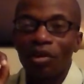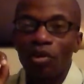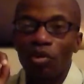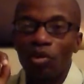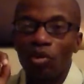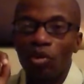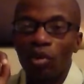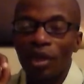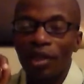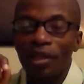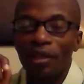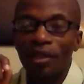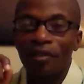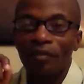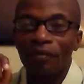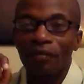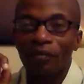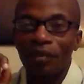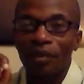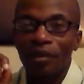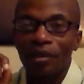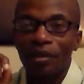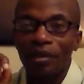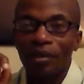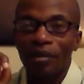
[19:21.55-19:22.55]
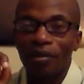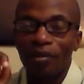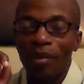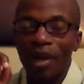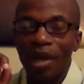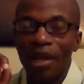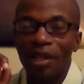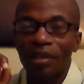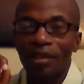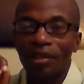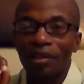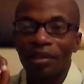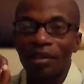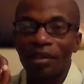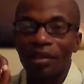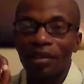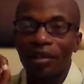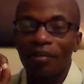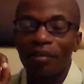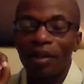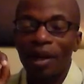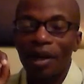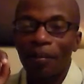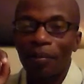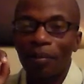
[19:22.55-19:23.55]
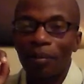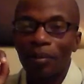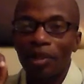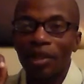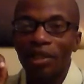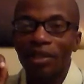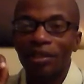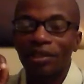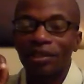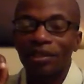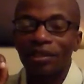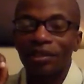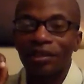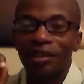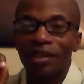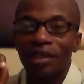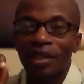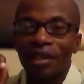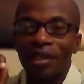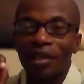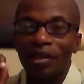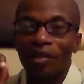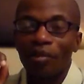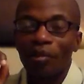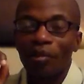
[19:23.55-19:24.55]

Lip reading: wonderful. My love, my presence